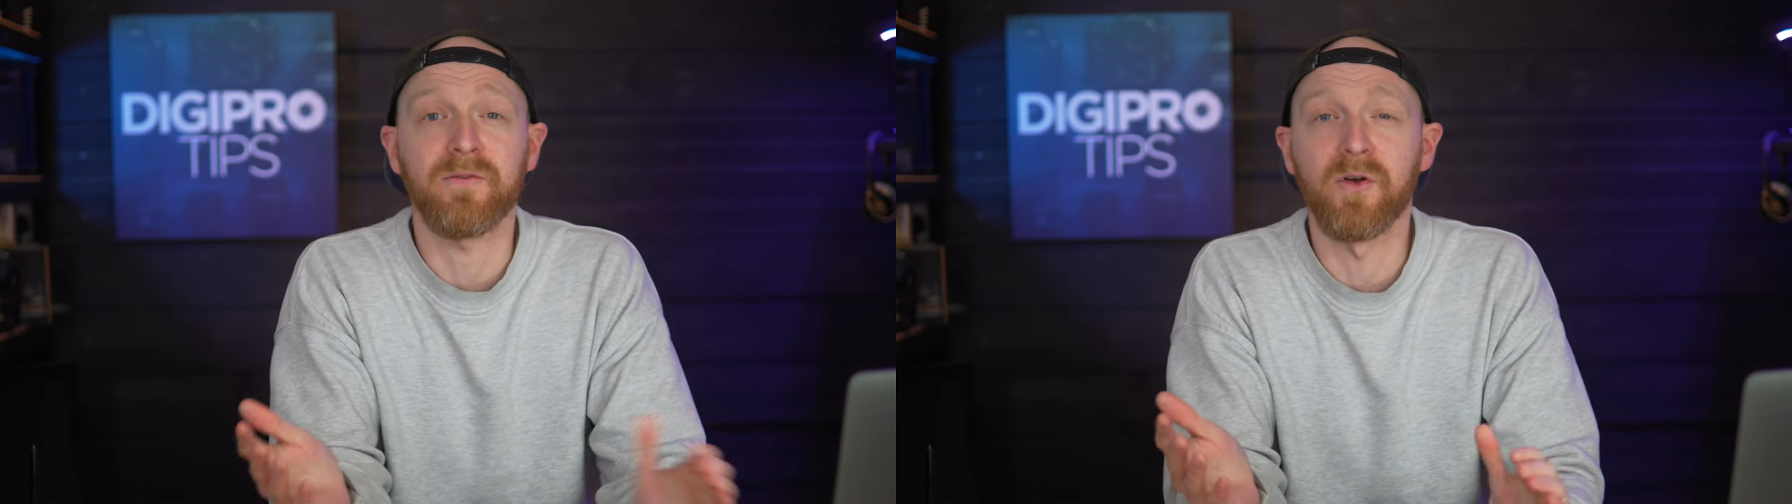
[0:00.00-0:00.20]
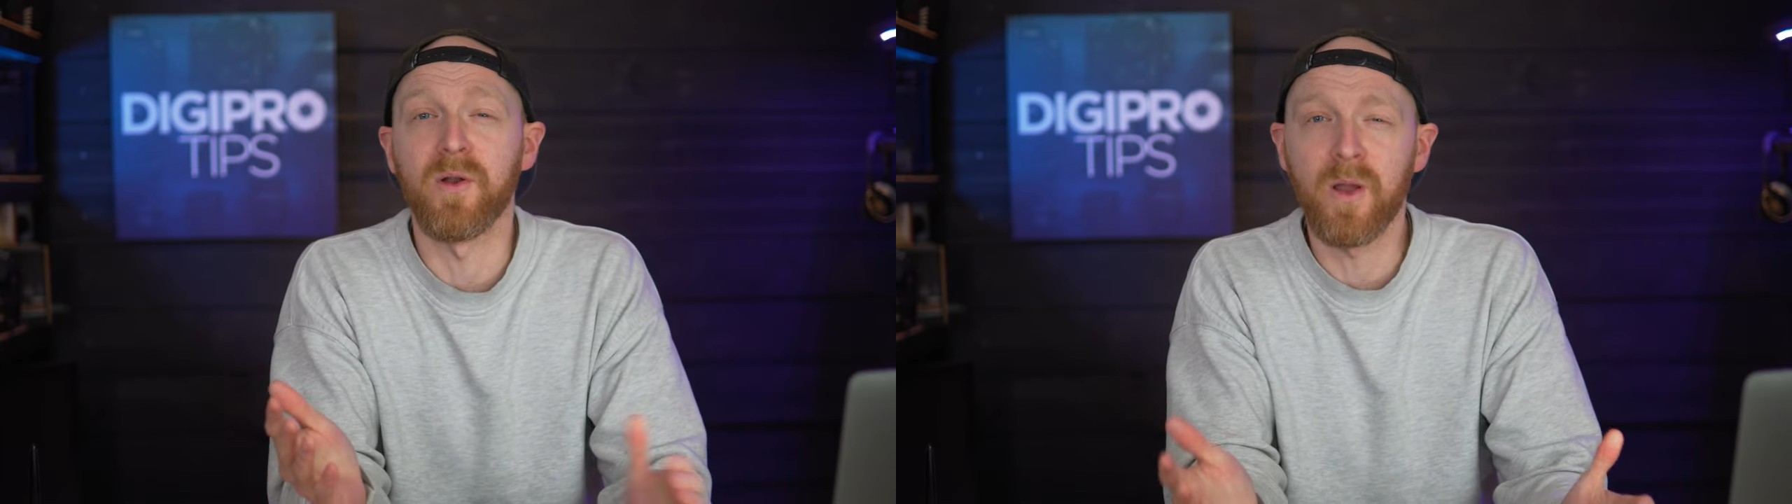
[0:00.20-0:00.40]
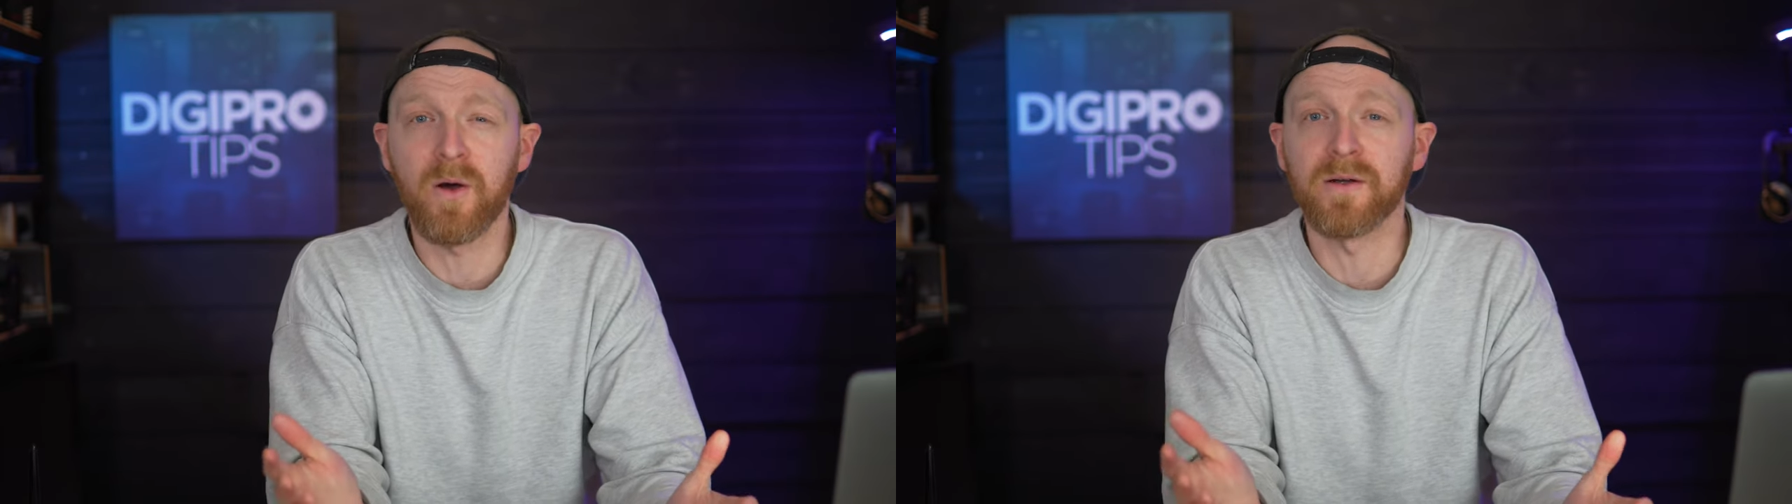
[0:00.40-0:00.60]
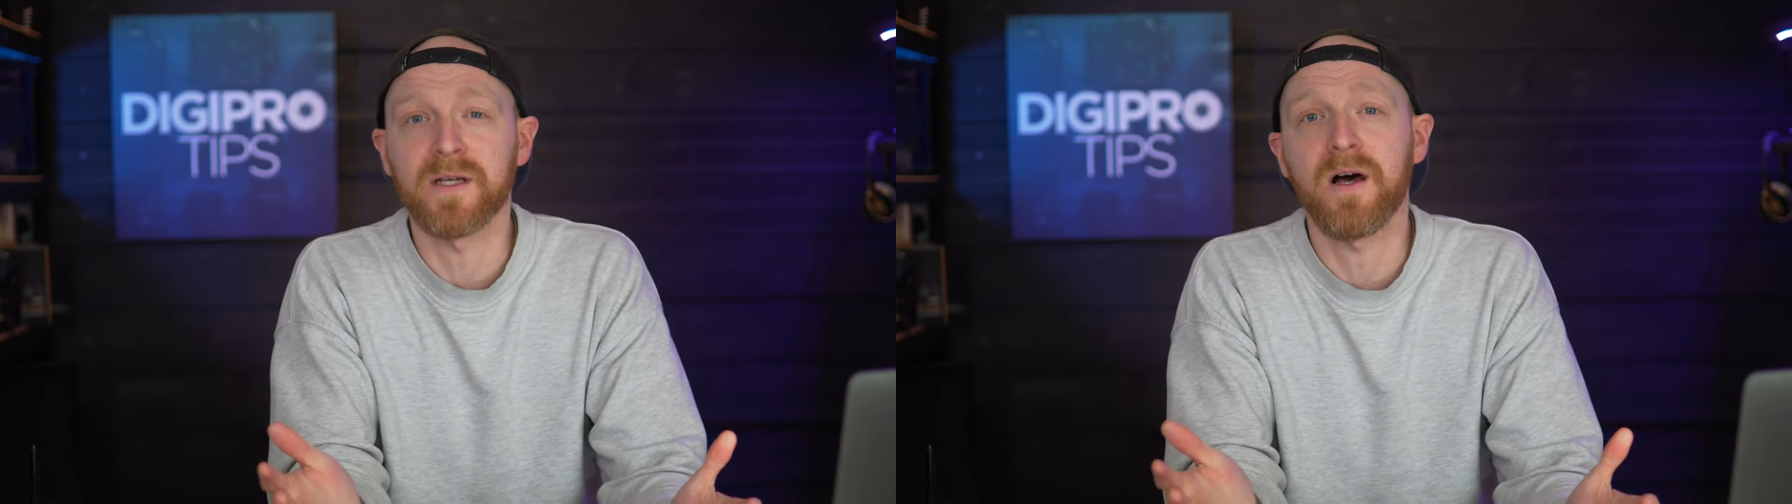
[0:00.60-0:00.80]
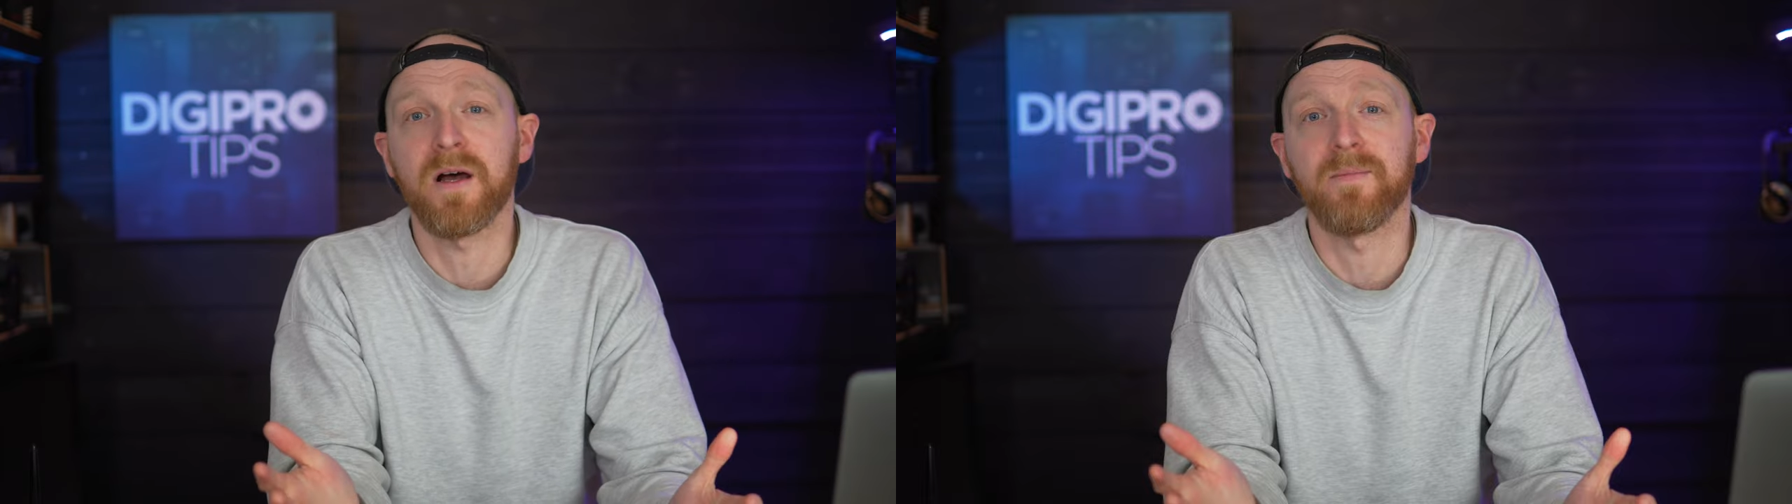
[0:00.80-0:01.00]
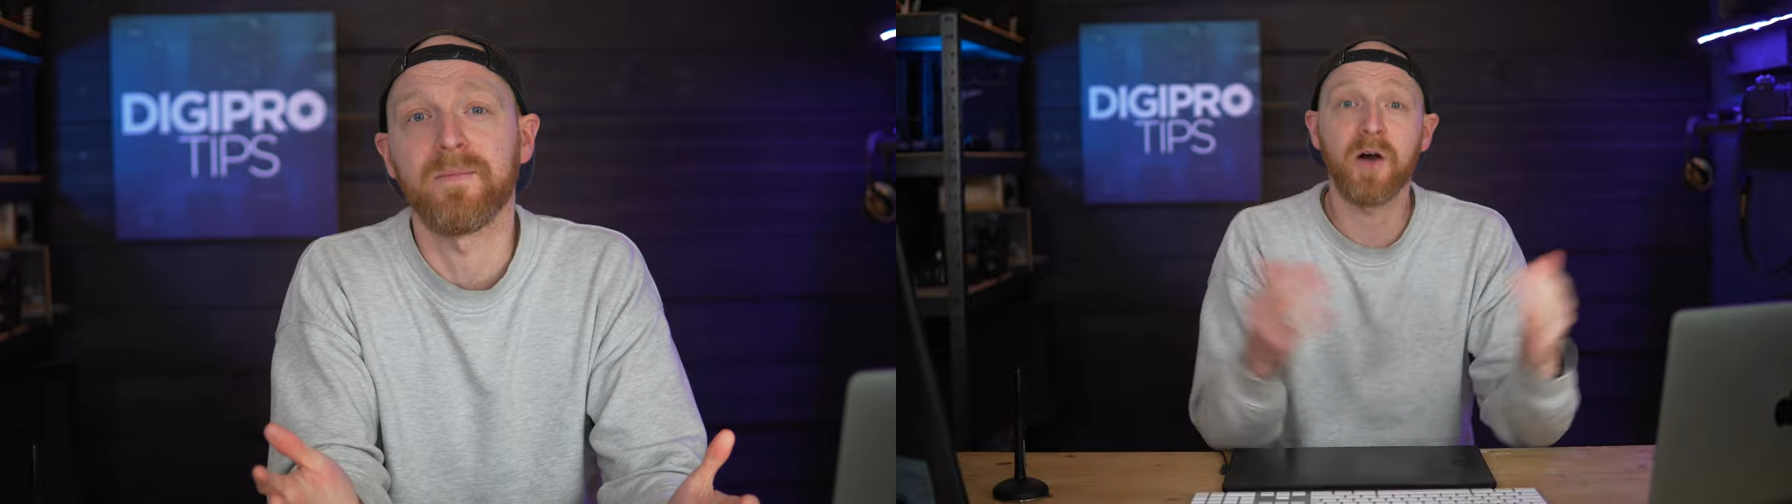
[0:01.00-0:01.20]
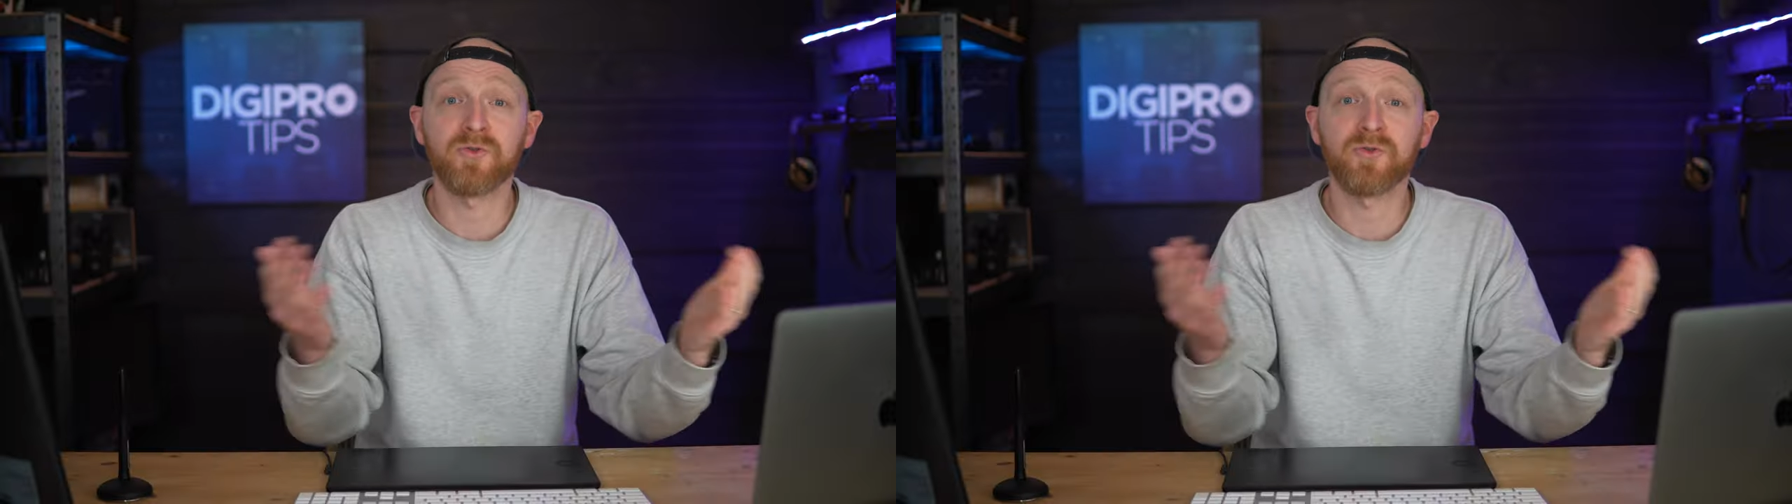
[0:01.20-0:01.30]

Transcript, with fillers: for a long time.